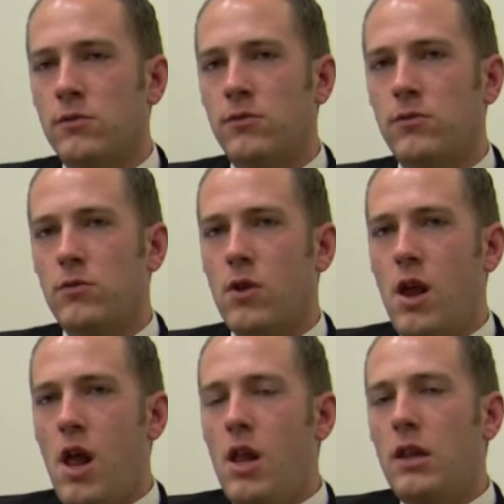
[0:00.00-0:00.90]
of
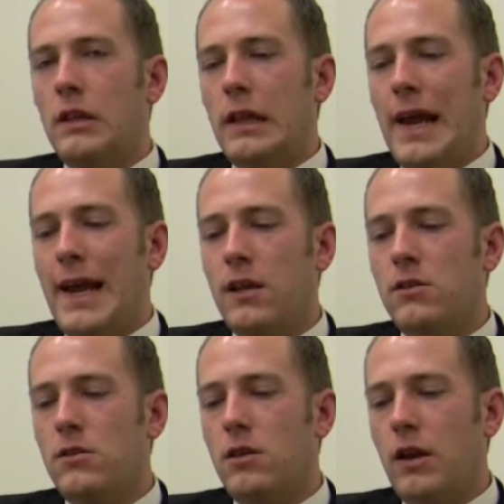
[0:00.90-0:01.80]

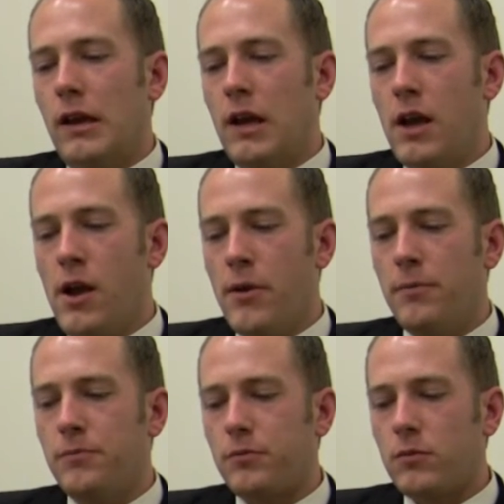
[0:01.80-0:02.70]
land.
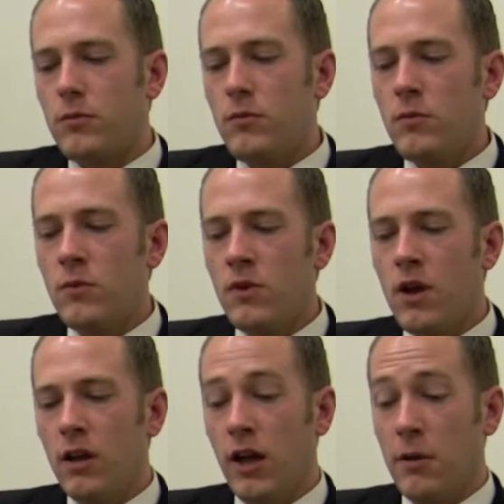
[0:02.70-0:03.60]
And
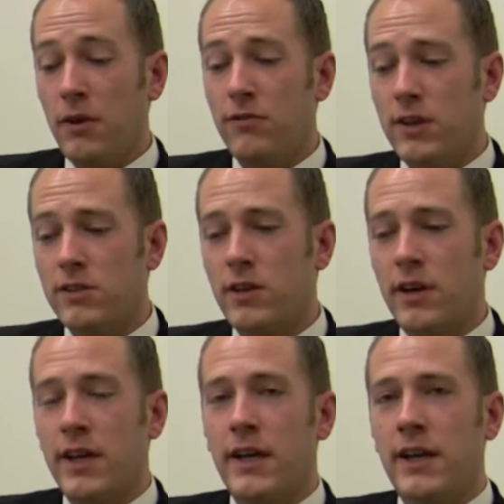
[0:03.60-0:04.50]
a lot of my friends
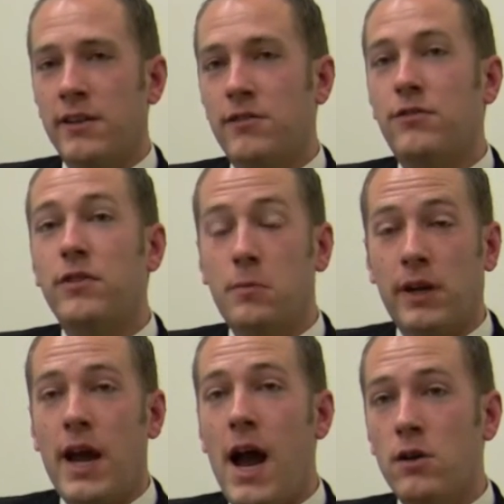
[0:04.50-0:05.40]
started getting into
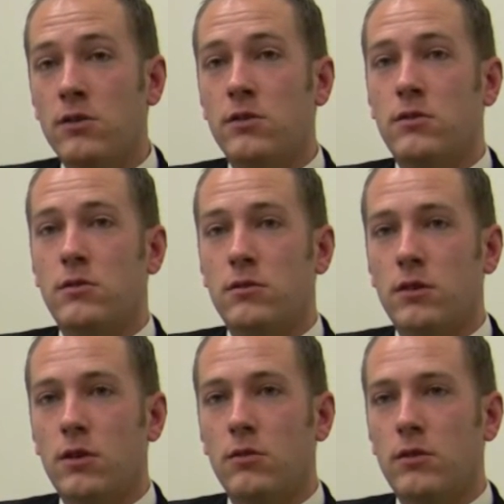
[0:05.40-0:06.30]
flipping houses.
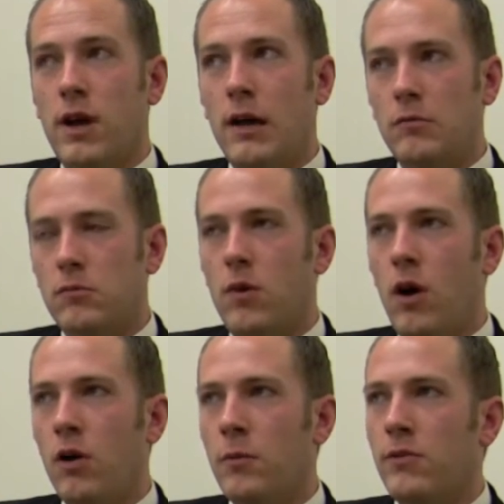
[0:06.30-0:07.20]
Not
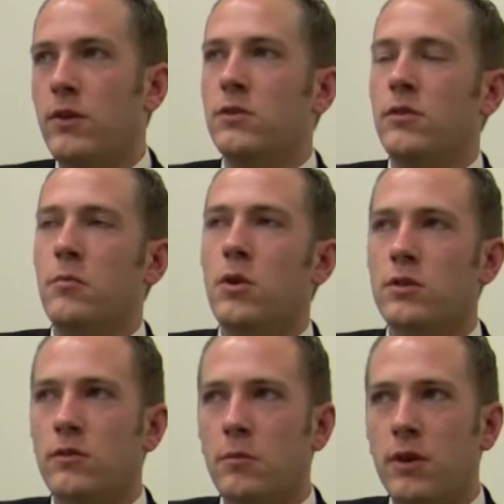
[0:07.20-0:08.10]
all of my friends, or even
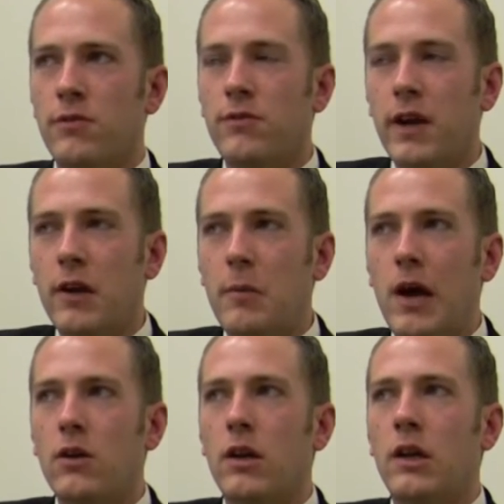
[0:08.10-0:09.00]
most of them, but a fair
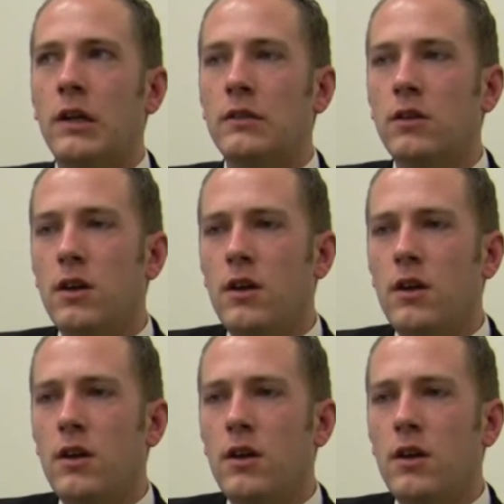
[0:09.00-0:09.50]
amount. And